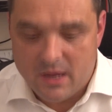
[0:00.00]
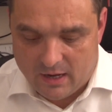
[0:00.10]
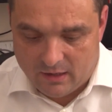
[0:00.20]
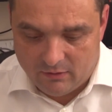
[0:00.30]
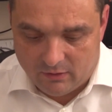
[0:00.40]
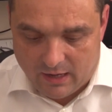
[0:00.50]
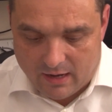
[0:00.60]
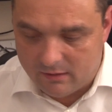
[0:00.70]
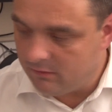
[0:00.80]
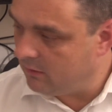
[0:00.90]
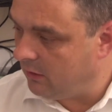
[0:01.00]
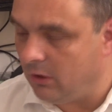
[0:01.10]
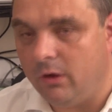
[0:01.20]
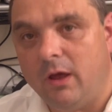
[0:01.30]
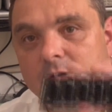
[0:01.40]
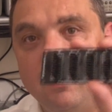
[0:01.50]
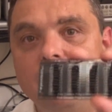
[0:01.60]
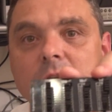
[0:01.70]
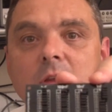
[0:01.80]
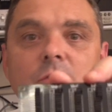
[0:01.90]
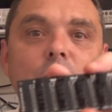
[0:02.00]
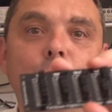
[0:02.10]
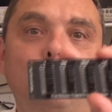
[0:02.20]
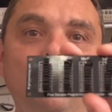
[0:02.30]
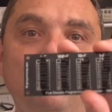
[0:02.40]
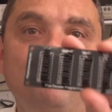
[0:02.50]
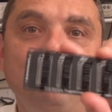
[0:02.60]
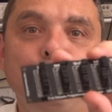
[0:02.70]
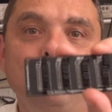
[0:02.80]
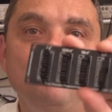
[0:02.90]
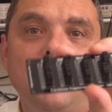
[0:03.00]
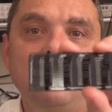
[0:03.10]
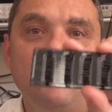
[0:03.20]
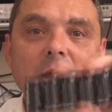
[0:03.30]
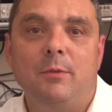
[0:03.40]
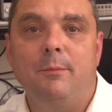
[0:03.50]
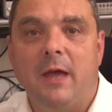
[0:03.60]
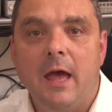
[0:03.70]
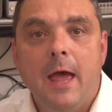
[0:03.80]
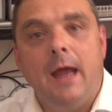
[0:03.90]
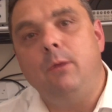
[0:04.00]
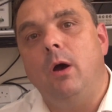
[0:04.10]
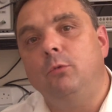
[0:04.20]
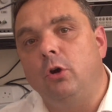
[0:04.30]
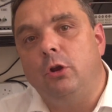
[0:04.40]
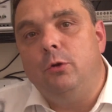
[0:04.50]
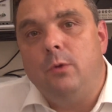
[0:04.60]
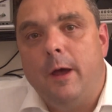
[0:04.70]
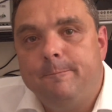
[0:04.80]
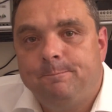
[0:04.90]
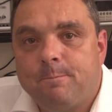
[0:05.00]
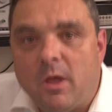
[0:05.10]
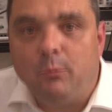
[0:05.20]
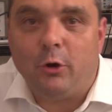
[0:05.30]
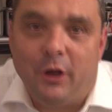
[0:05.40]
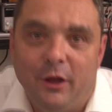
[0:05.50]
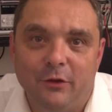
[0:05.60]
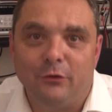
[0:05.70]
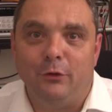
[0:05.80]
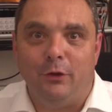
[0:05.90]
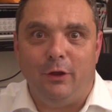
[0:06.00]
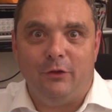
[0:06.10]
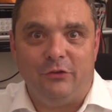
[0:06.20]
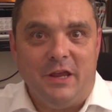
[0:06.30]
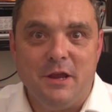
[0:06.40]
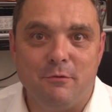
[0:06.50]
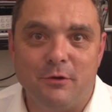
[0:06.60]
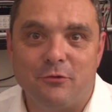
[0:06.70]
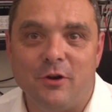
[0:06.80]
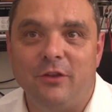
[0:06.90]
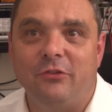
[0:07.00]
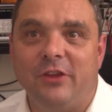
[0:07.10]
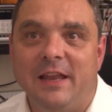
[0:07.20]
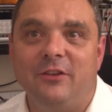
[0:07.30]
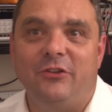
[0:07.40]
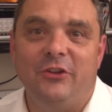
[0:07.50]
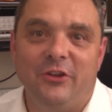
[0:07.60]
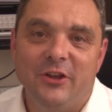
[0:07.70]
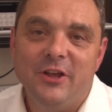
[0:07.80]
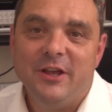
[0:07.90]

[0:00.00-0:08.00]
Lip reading: And again, you know, having this just makes that a bit better. Anyway, I'm not going to sit here and try and sell it to you.